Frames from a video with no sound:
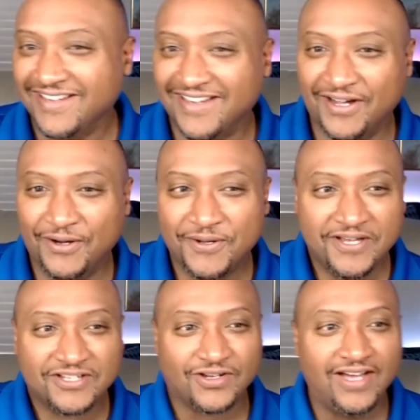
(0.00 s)

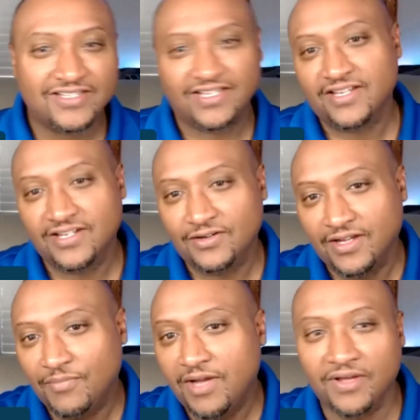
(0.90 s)
So I'll just say,
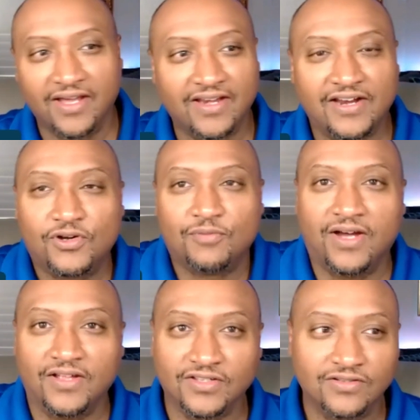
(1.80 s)
my bad. I don't want to
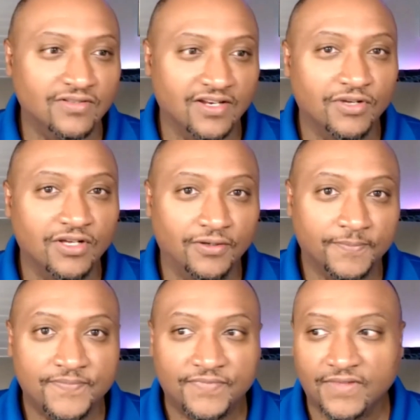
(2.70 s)
bother you and let them go,
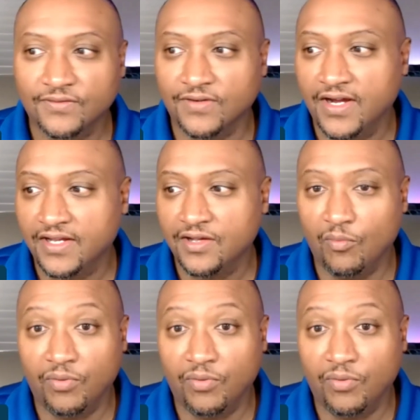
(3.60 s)
right?